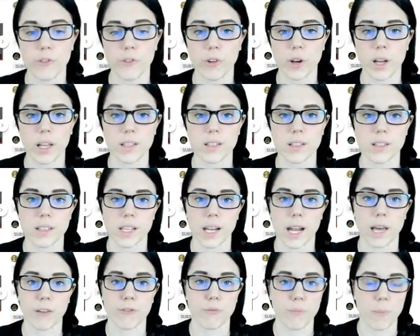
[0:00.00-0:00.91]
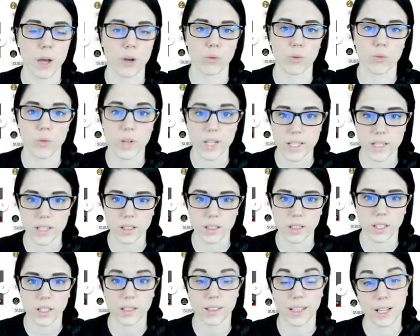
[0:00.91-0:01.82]
3 friends that I've met
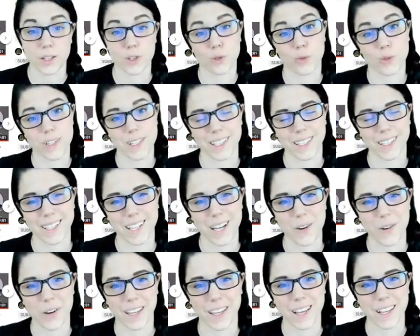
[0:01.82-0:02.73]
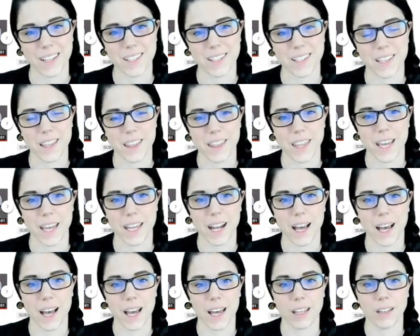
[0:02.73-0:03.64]
recently, not so recently now, I guess,
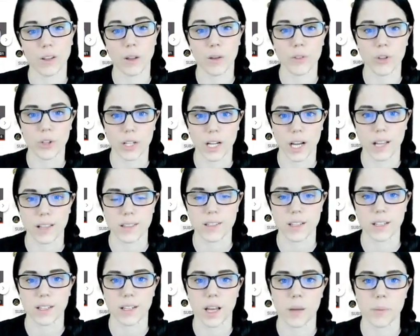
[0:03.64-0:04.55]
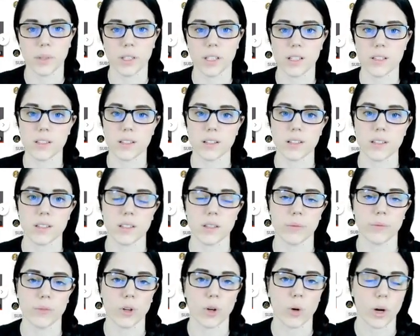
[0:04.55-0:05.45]
that I love their content. I've been
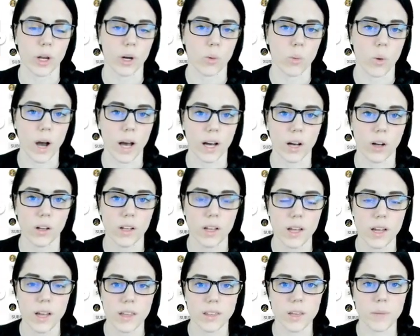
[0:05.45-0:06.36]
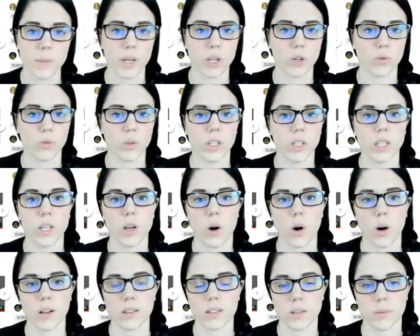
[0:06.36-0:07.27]
listening to them for quite a while. They make
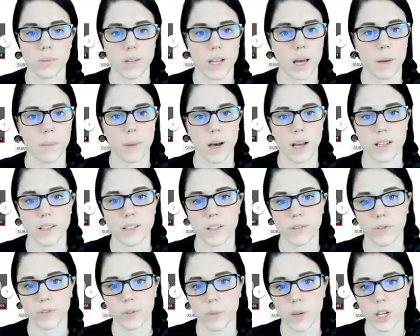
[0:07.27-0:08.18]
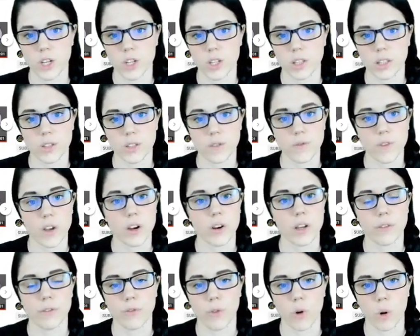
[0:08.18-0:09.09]
really awesome, non-biased information
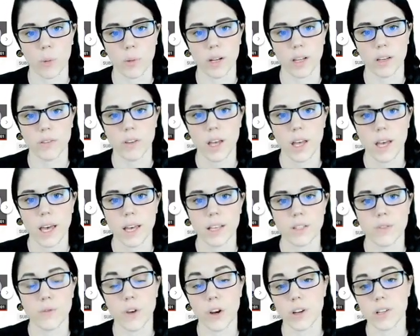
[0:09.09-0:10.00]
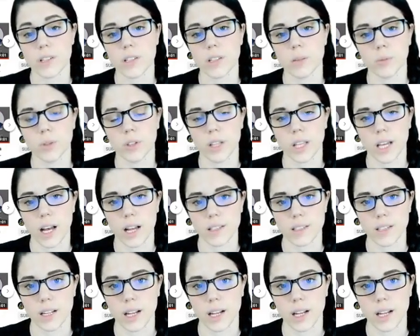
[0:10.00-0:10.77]
that's very informative. It's very similar to